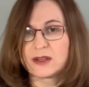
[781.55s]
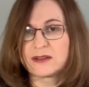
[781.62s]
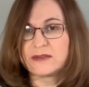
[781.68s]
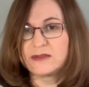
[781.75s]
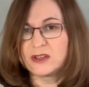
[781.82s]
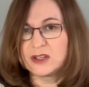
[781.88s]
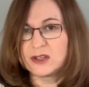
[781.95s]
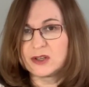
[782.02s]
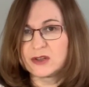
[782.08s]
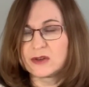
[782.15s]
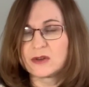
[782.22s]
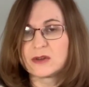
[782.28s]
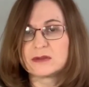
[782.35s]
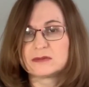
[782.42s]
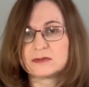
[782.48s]

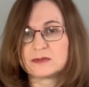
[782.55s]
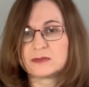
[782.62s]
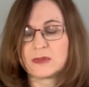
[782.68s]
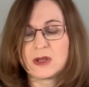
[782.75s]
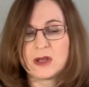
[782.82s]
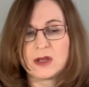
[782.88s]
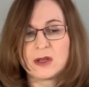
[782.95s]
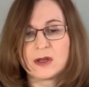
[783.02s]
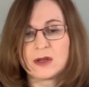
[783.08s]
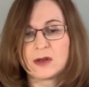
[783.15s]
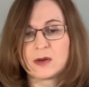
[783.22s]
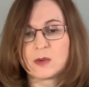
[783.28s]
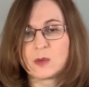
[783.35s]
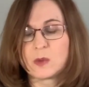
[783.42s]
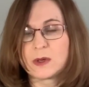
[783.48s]
video
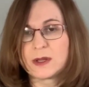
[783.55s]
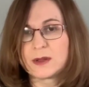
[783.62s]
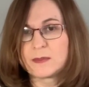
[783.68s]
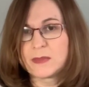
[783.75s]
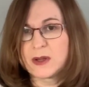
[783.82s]
with my